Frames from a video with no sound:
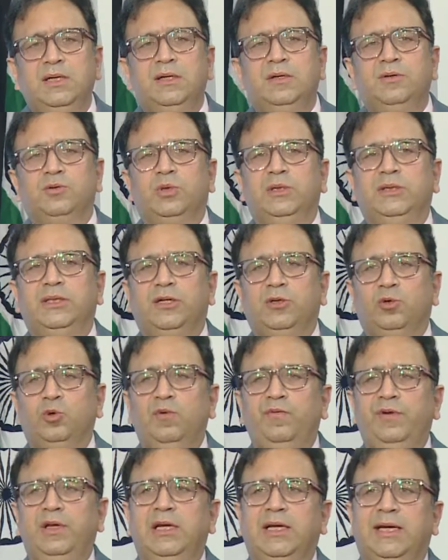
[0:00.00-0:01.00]
So in the
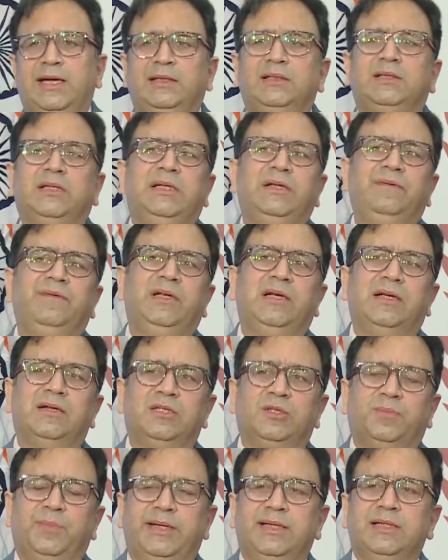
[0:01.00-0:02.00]
two-wheeler and three-wheeler
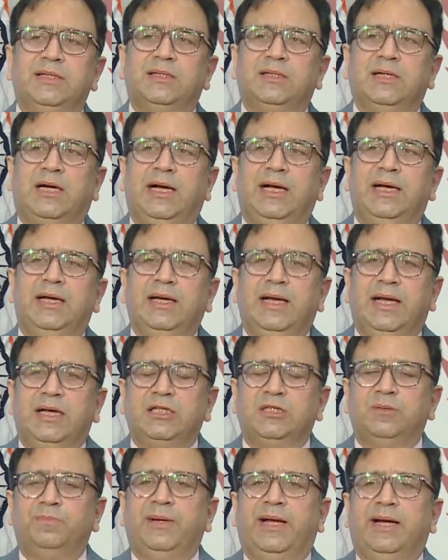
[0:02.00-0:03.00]
space, I
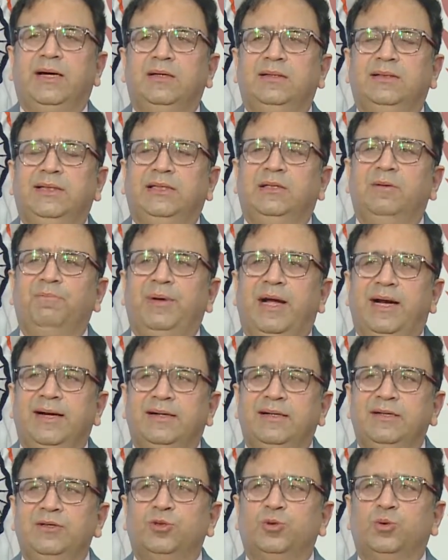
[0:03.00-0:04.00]
expect that the
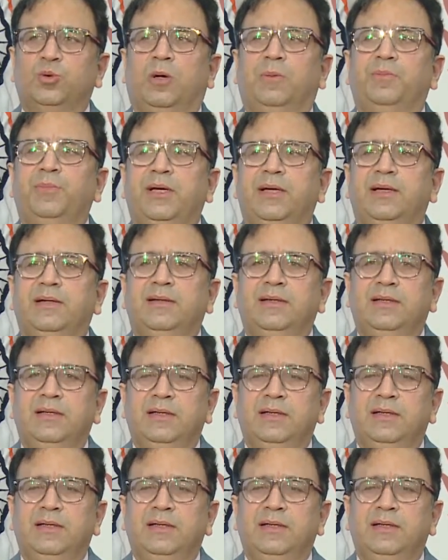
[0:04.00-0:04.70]
battery swapping